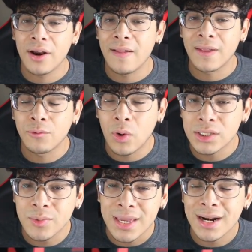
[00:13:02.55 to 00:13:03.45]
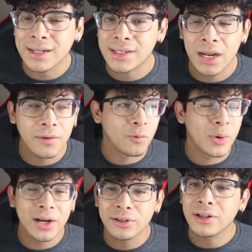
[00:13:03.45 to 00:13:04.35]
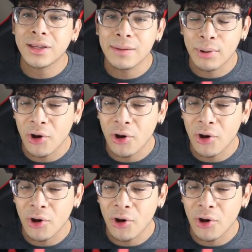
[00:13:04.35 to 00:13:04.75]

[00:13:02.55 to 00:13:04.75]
and then once we get a ton of weird looking